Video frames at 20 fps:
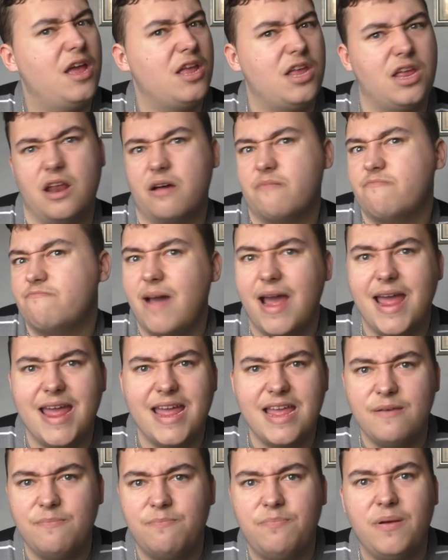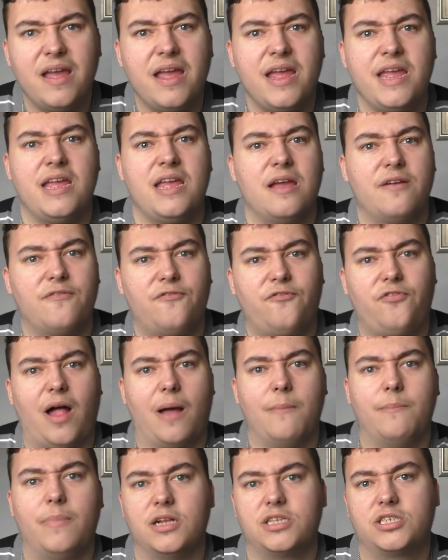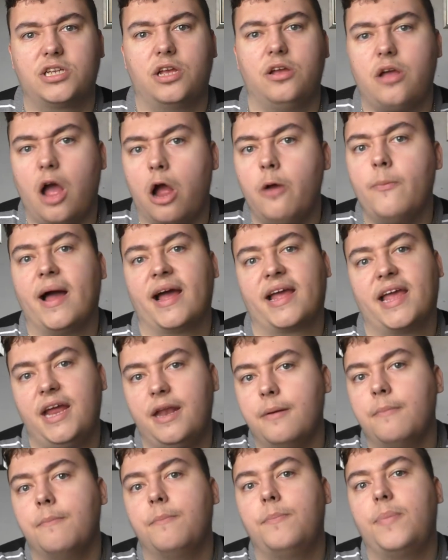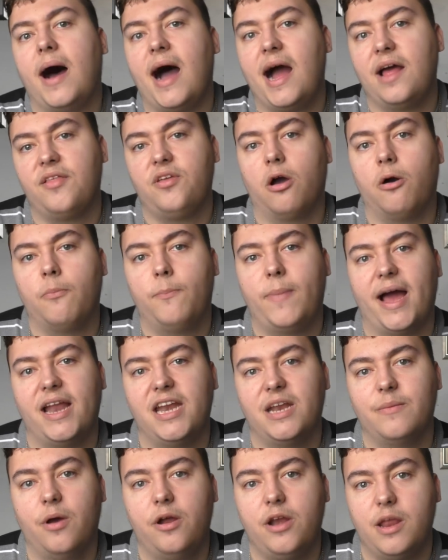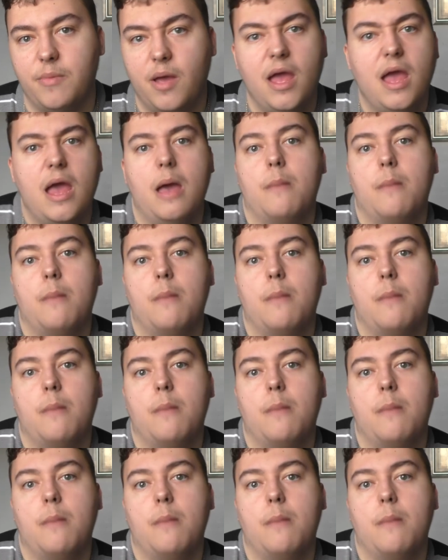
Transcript: you know, maybe Flambards could go back in and buy the old Pandemonium.